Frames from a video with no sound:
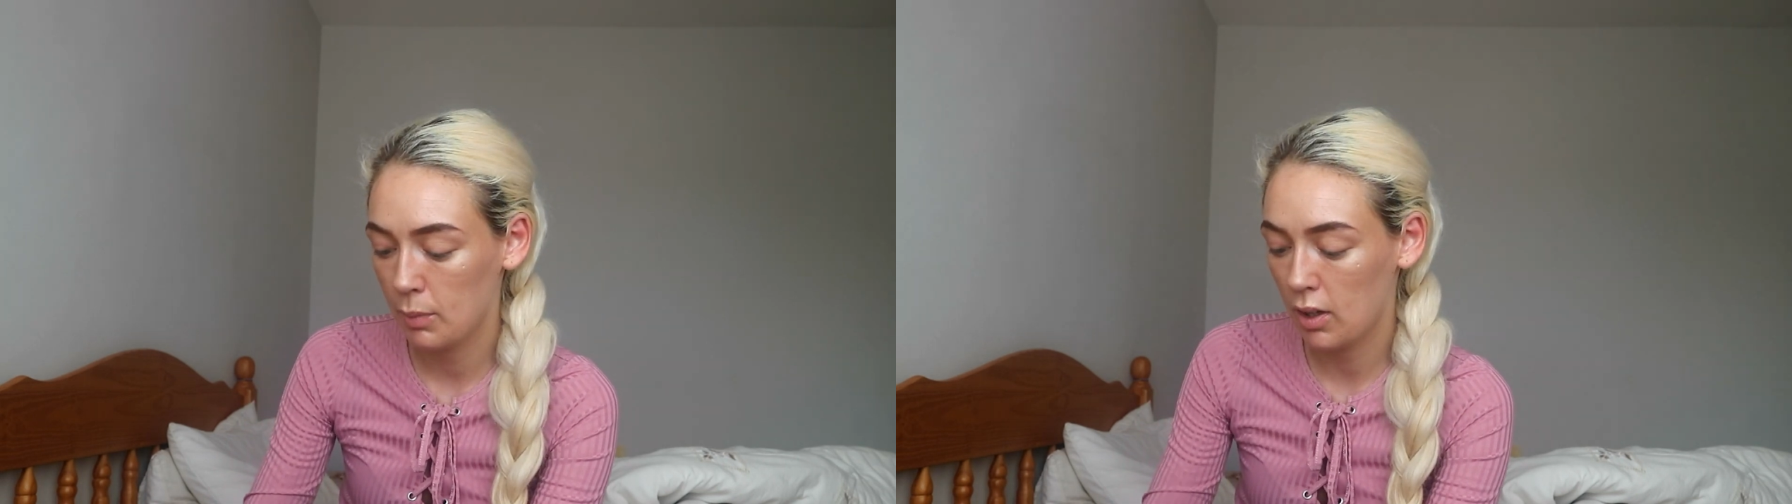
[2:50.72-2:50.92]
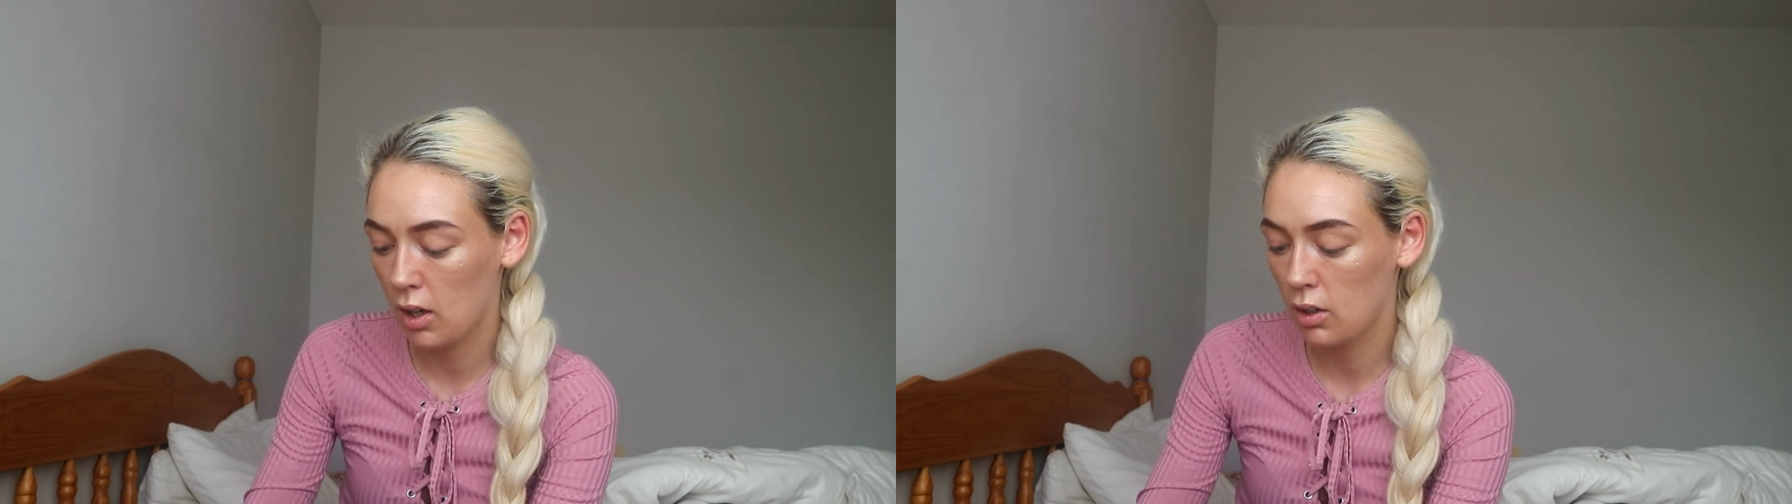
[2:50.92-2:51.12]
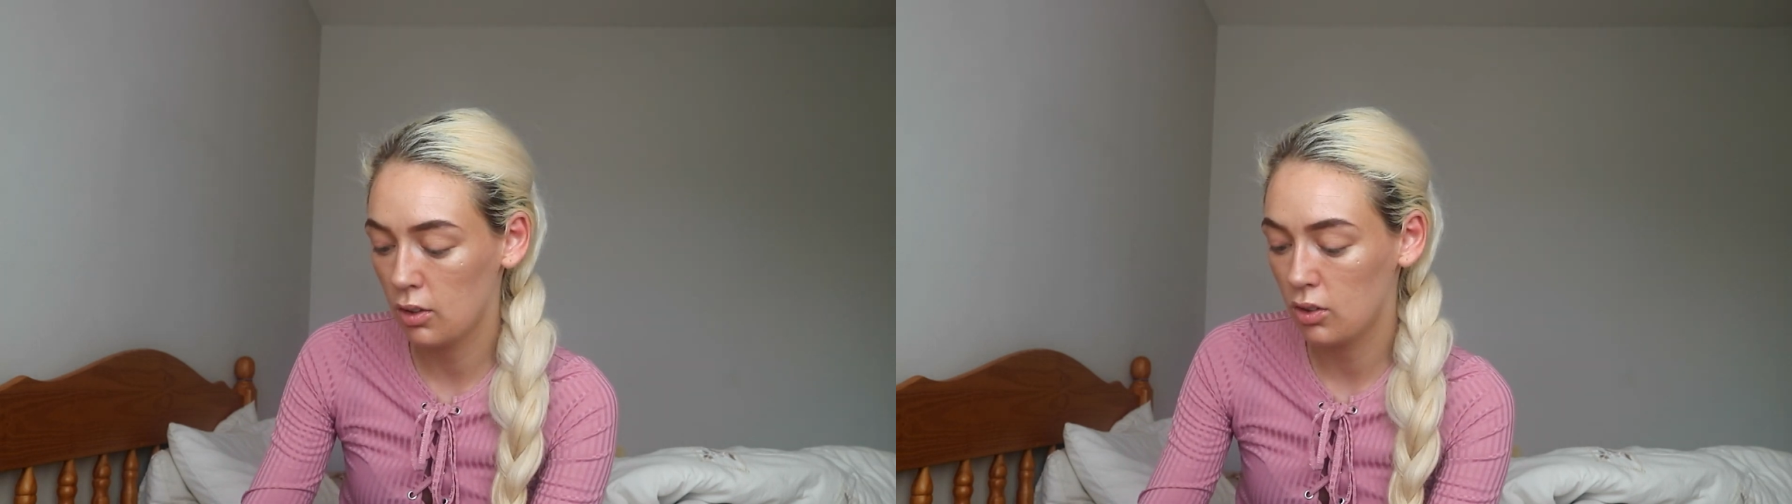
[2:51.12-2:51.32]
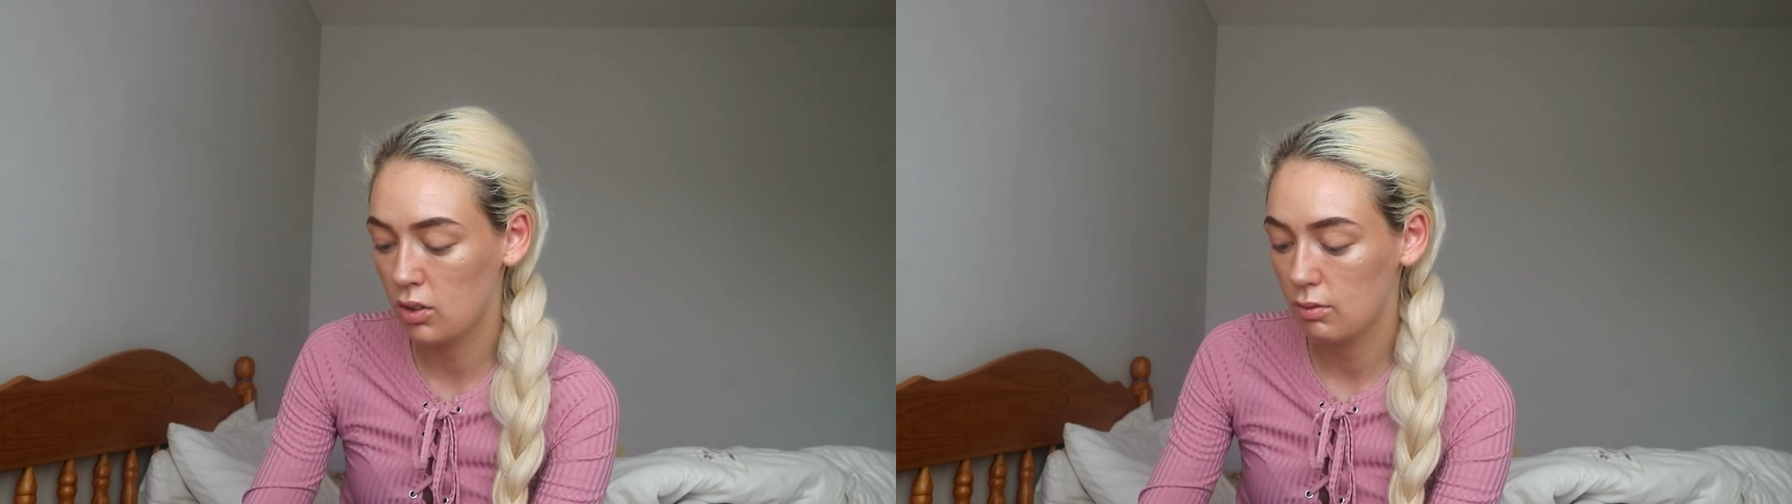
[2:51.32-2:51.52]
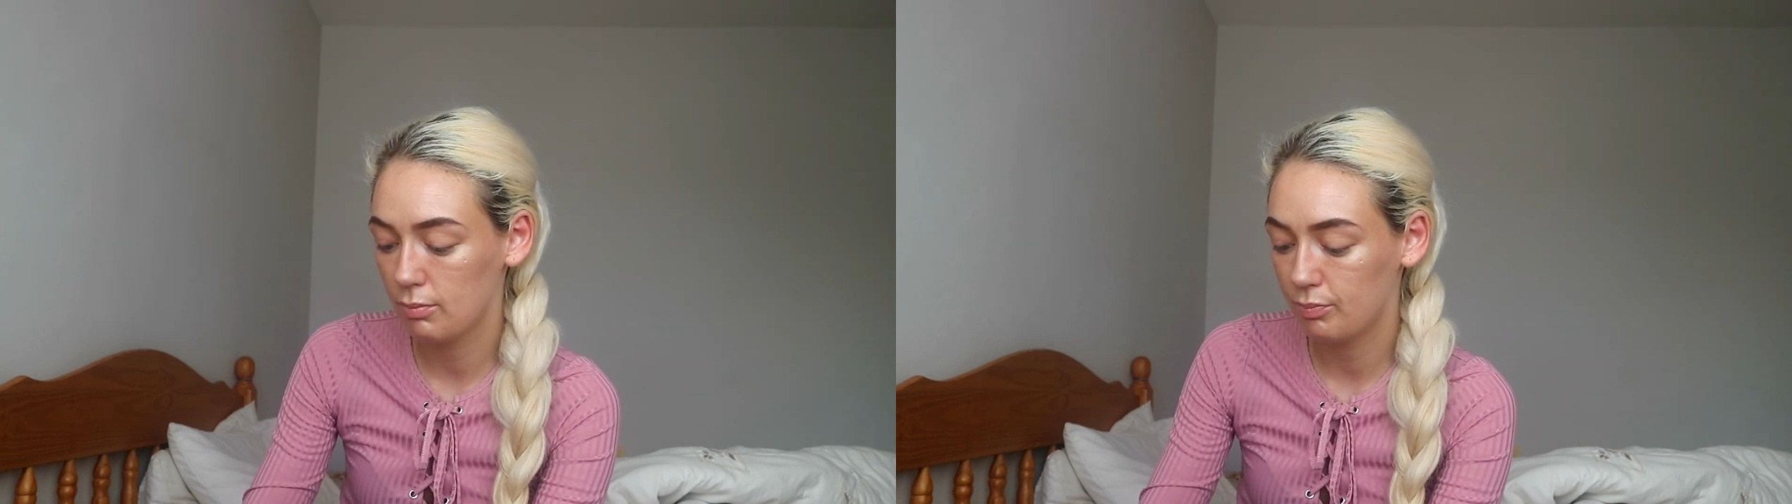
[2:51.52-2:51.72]

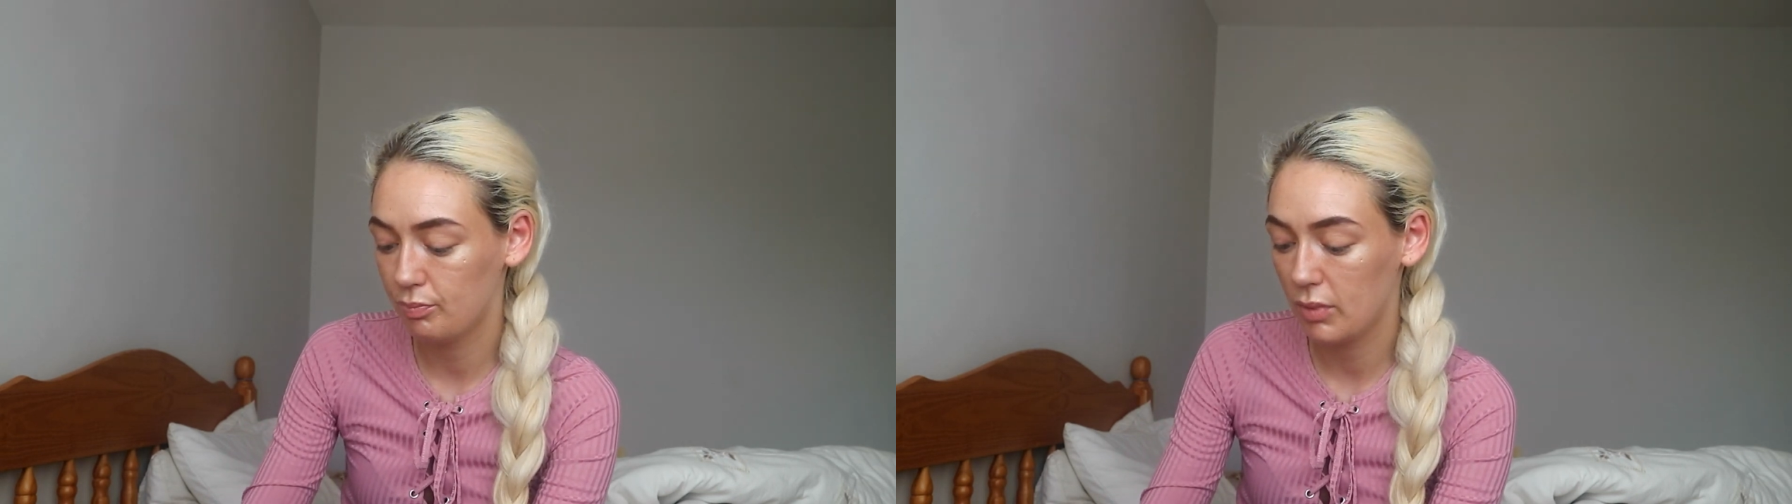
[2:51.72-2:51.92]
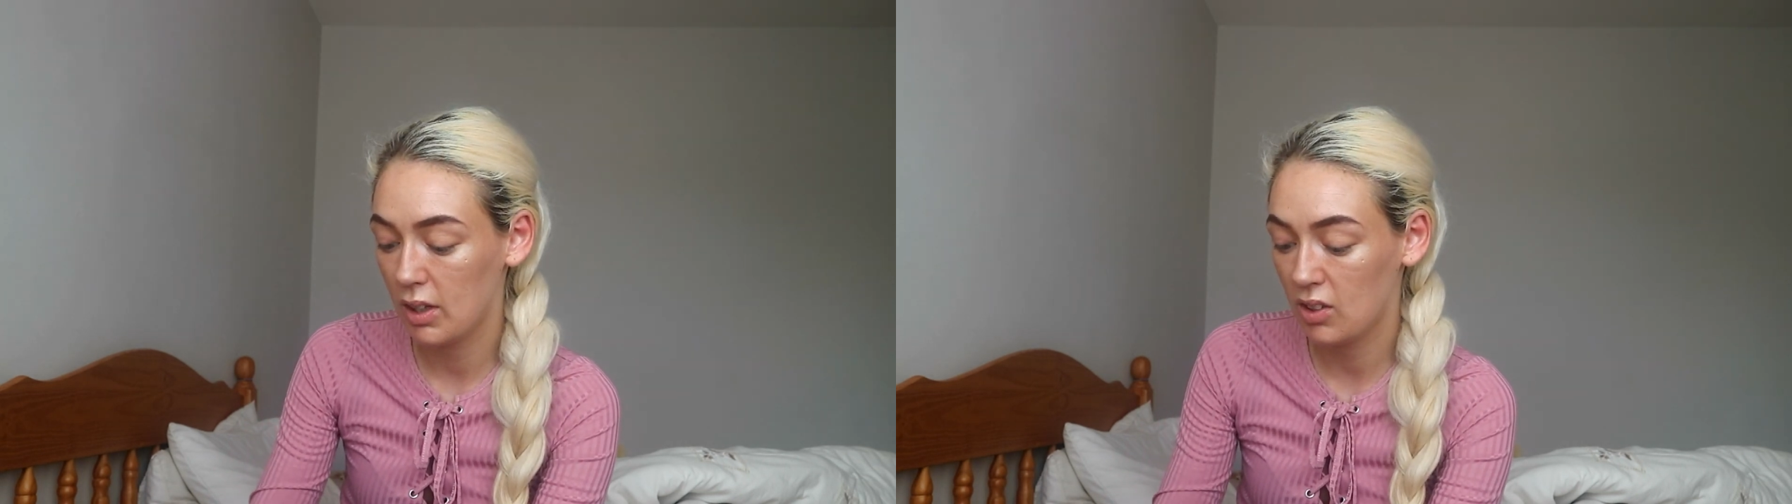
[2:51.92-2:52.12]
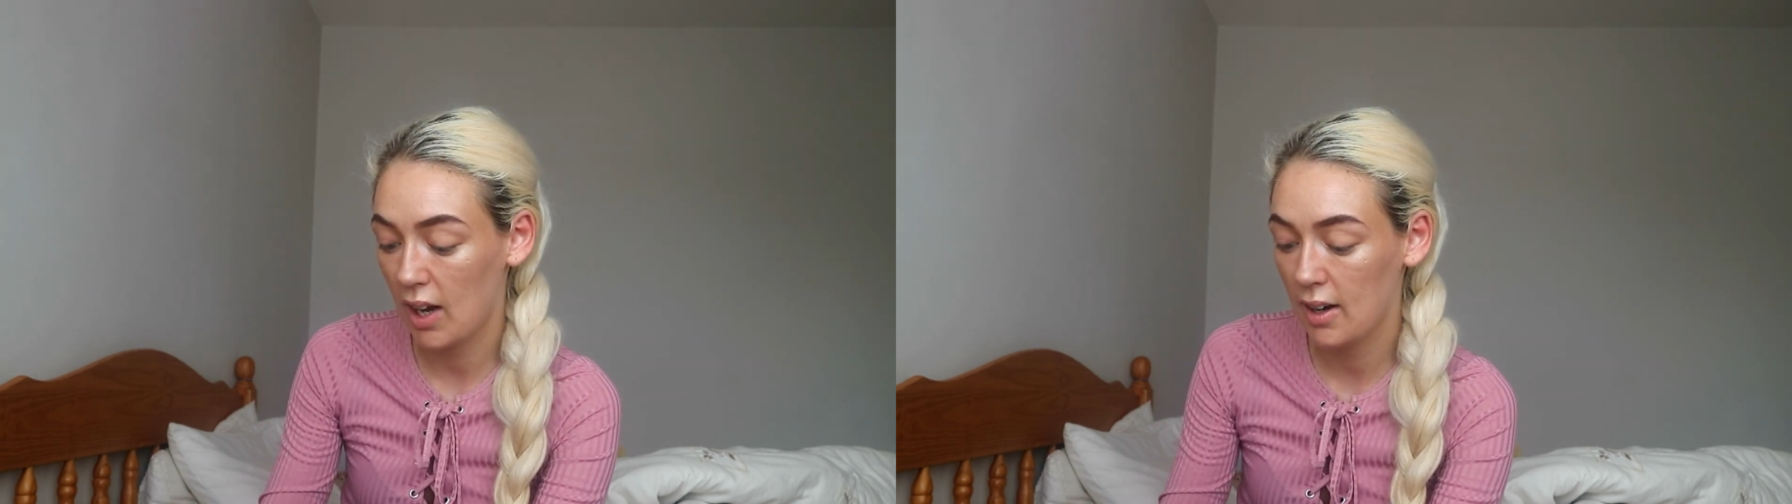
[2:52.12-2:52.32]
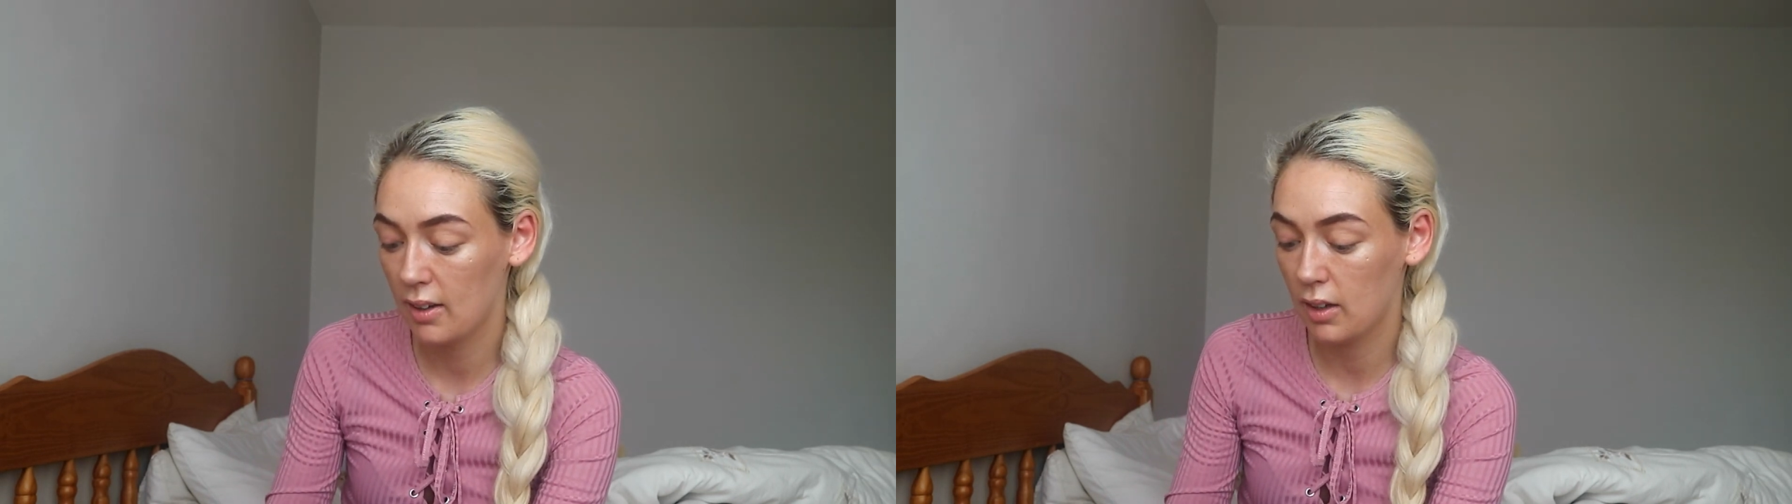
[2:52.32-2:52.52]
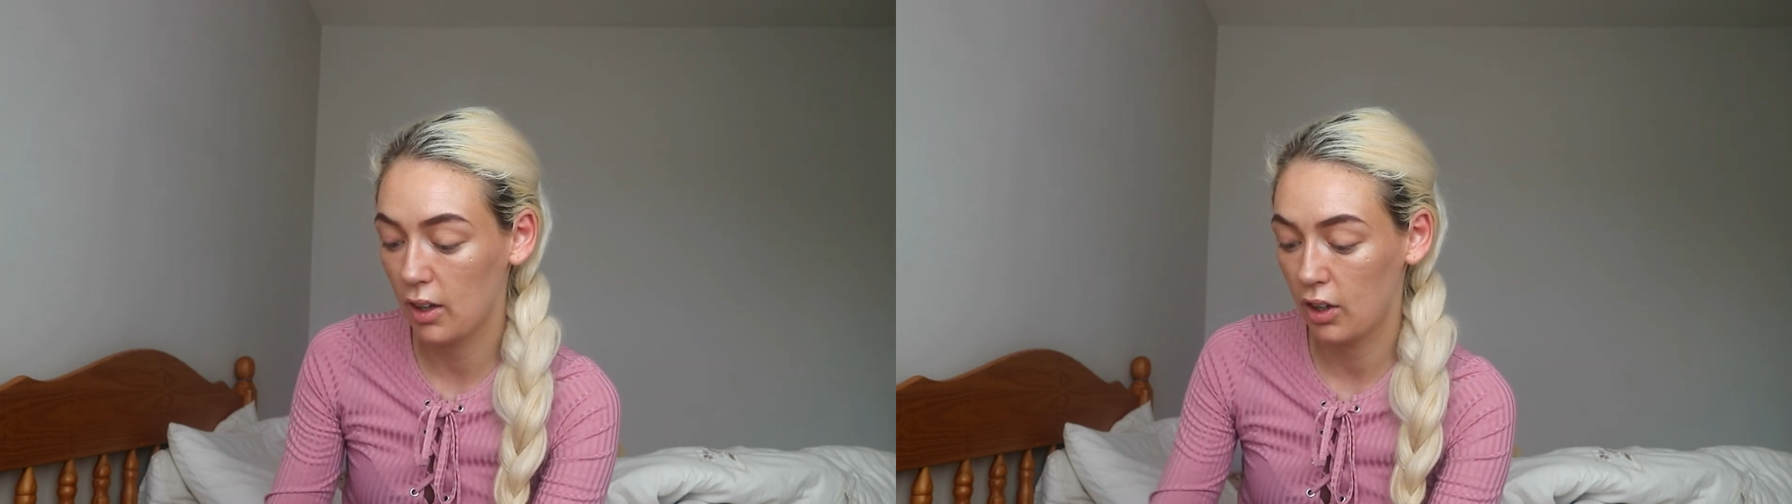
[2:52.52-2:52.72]
because it's
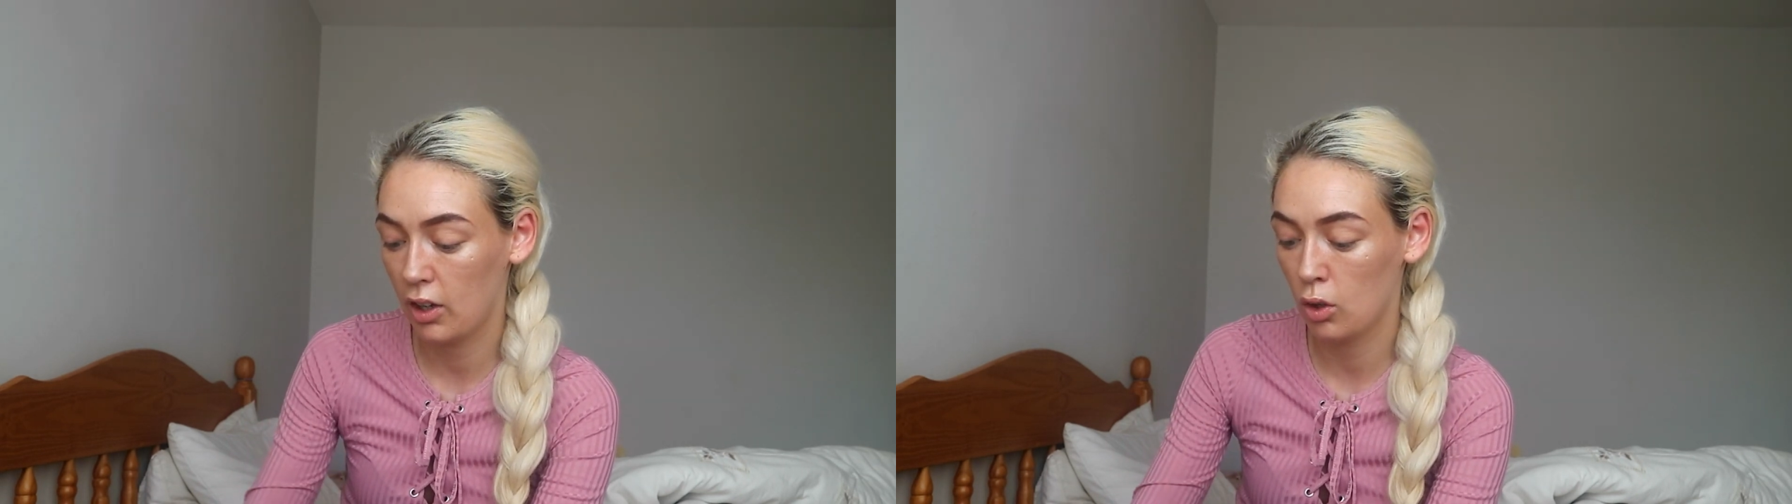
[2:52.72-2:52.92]
hard, like,